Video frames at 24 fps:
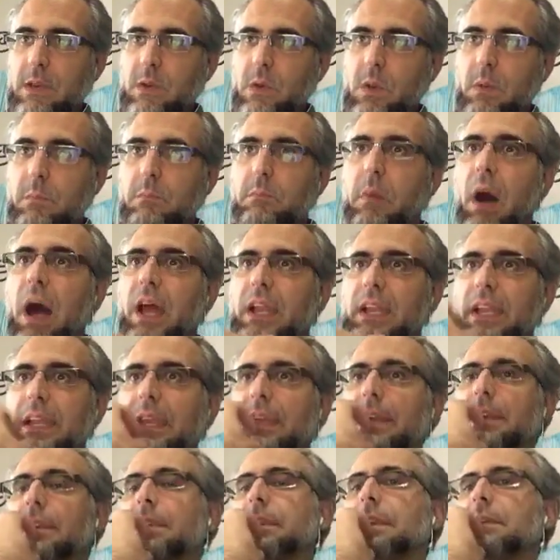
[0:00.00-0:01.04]

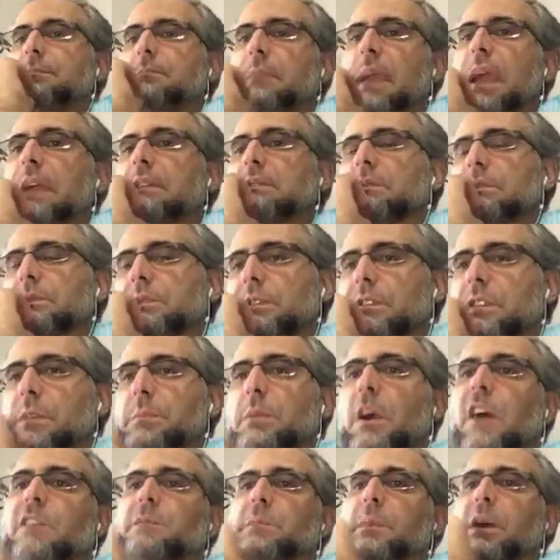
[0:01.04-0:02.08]
embodying the manners of the
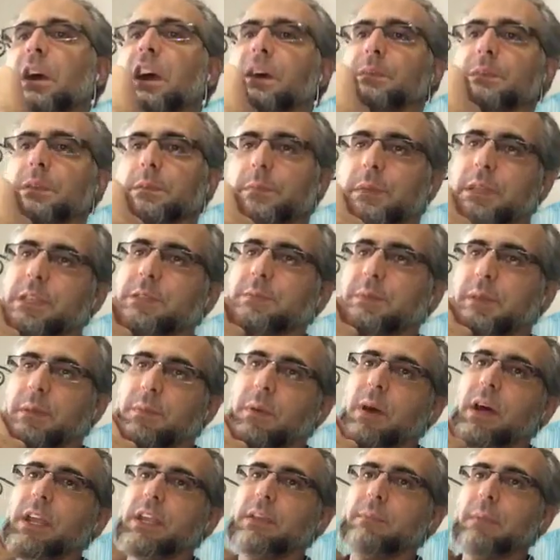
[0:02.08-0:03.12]
Prophet Muhammad, peace be
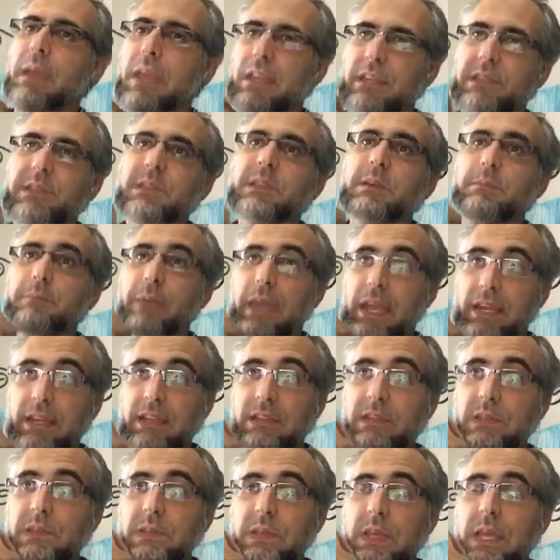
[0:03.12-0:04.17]
upon him, and his
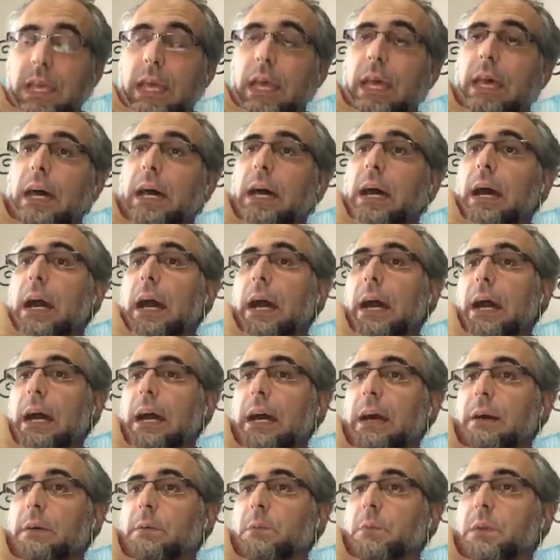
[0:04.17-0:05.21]
companions,
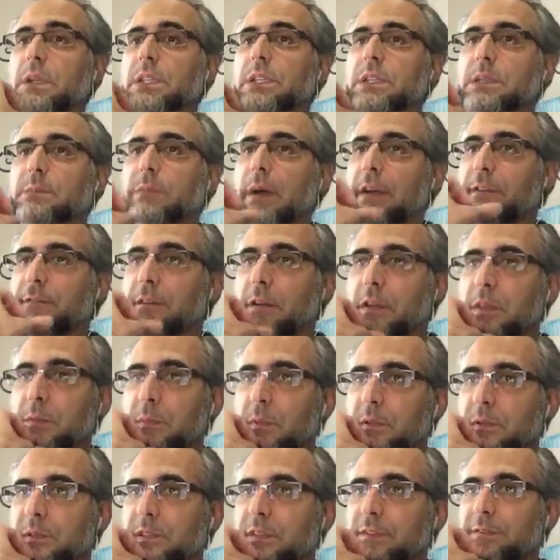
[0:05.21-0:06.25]
which is by far the
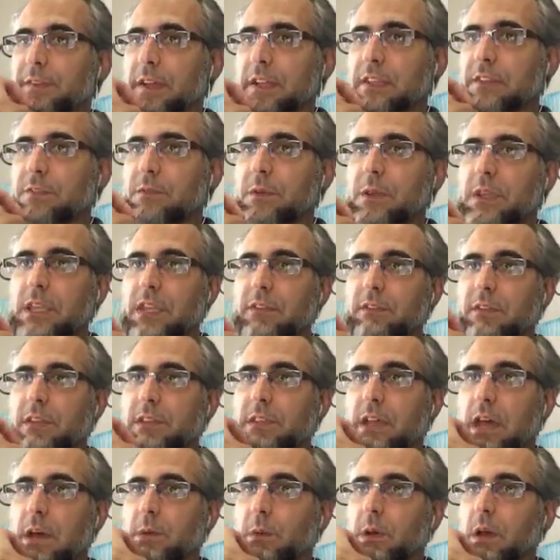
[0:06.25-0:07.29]
most effective way in giving
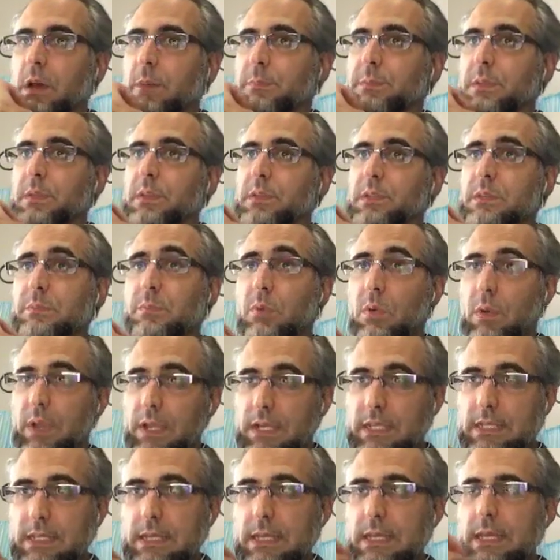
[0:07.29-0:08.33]
dawah up to this
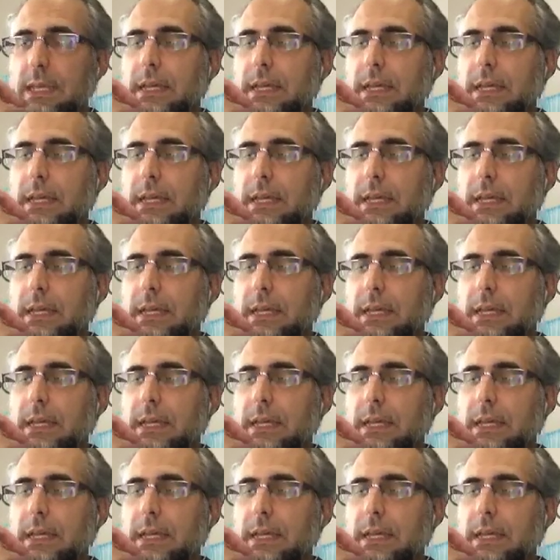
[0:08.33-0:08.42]
point.